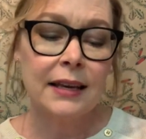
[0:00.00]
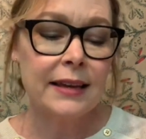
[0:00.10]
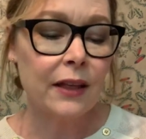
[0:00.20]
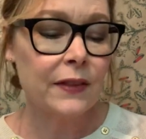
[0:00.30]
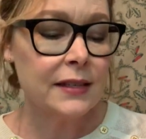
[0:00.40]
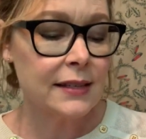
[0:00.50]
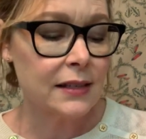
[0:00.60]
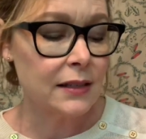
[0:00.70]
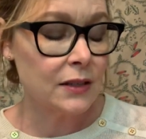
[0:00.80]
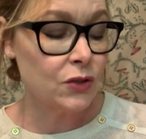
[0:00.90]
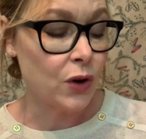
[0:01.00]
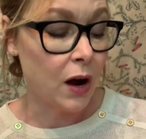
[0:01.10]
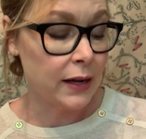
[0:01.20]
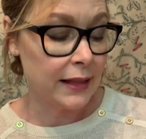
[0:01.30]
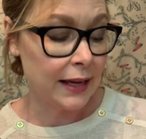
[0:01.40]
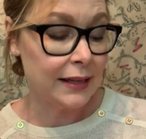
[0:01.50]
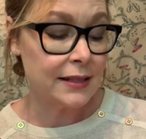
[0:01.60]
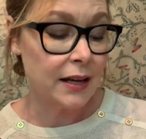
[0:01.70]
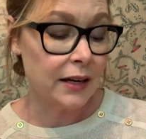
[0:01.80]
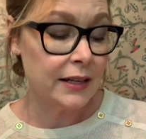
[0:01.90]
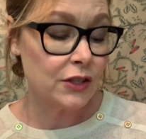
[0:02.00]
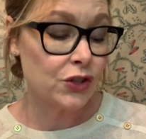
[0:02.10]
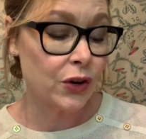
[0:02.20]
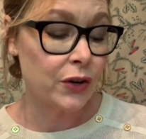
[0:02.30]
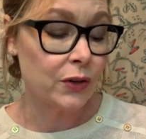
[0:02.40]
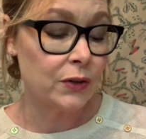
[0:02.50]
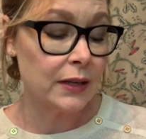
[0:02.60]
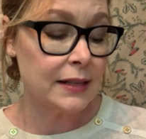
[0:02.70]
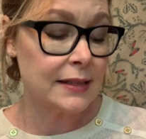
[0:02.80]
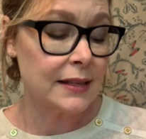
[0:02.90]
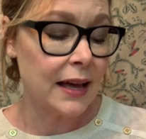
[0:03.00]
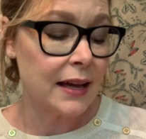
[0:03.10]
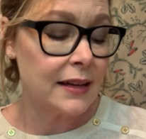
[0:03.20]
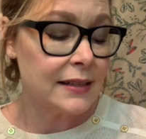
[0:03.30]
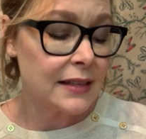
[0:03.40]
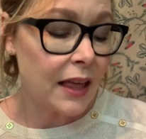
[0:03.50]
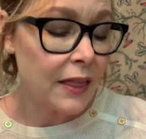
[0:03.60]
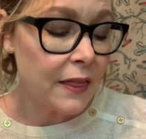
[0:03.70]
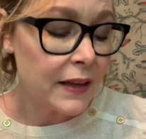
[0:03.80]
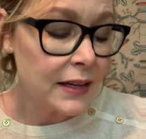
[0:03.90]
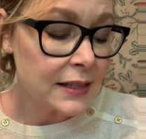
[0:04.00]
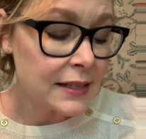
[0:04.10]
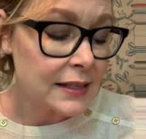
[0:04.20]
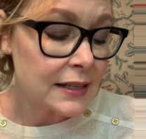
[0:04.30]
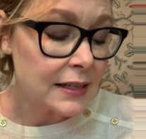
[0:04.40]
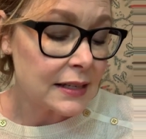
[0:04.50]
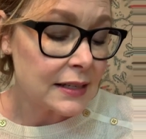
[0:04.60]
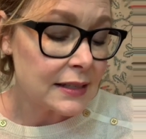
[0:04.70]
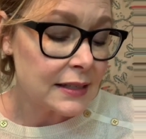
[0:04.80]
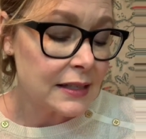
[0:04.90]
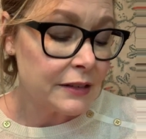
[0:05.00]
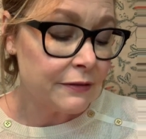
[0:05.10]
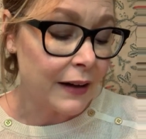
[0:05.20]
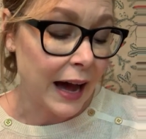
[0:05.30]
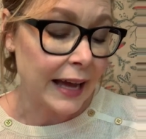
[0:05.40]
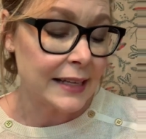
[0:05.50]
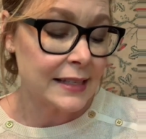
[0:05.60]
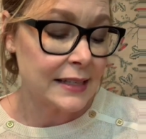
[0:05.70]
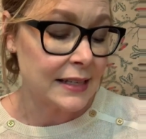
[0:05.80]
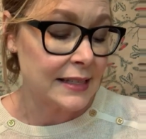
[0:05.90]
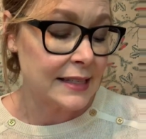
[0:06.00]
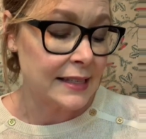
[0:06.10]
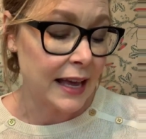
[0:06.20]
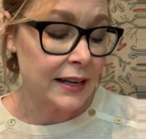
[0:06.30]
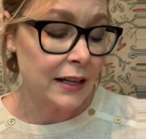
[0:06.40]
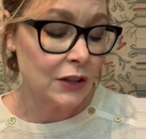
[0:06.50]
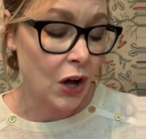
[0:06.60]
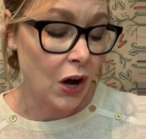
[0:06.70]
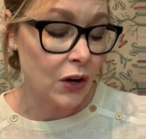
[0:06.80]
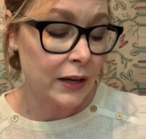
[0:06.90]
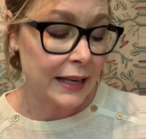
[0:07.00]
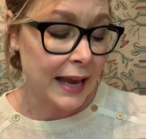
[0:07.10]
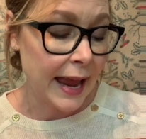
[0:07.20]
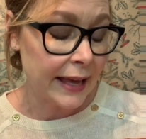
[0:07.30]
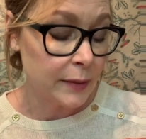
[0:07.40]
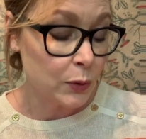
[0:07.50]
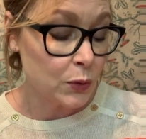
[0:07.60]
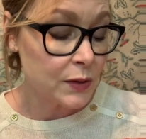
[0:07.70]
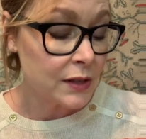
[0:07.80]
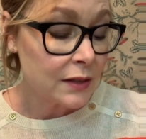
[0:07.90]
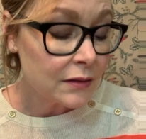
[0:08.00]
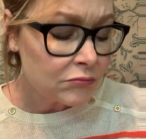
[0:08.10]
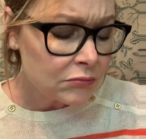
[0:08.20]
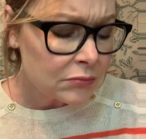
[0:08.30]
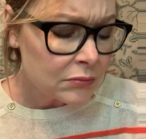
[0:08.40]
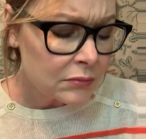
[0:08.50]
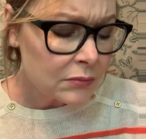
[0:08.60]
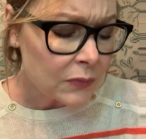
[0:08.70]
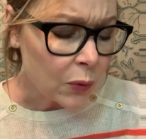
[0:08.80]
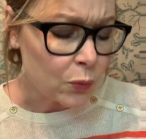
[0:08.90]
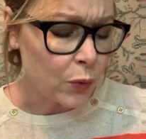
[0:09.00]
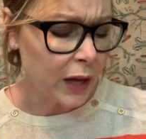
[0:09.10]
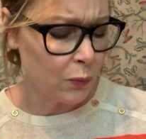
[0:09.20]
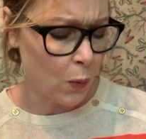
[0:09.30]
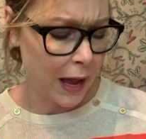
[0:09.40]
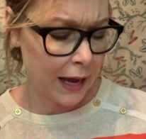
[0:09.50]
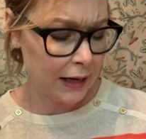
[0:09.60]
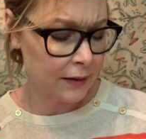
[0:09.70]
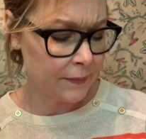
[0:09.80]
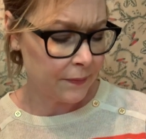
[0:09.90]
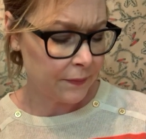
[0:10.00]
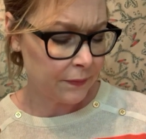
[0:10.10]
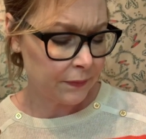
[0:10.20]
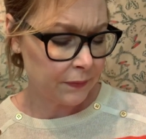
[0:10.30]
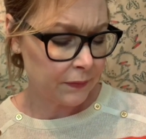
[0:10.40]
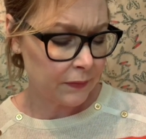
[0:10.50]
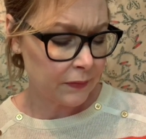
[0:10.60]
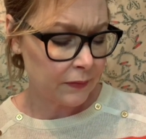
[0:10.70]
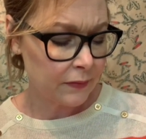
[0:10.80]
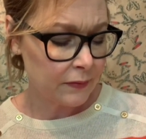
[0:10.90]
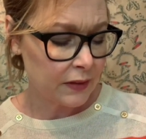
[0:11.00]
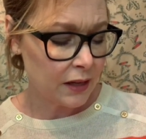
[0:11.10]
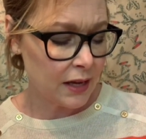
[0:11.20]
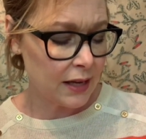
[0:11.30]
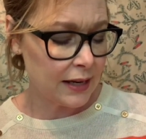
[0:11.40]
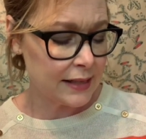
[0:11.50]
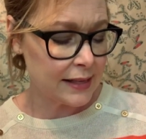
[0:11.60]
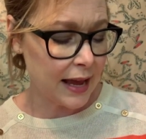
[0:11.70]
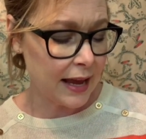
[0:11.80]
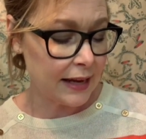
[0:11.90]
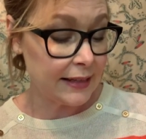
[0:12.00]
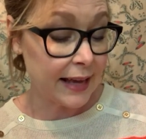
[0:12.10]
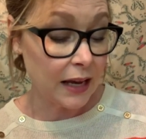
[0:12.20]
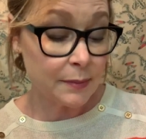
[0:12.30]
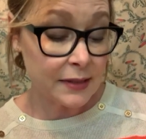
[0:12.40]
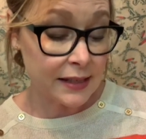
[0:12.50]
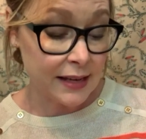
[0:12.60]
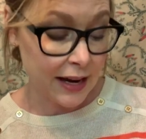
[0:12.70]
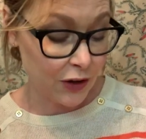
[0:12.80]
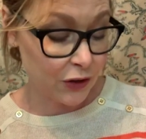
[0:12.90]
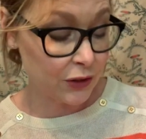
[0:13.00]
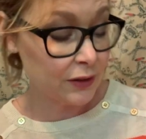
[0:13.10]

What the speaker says: Now this is a drawing that he's done in his journal. It says, "This device is set along an animal's runway." It is a game snare.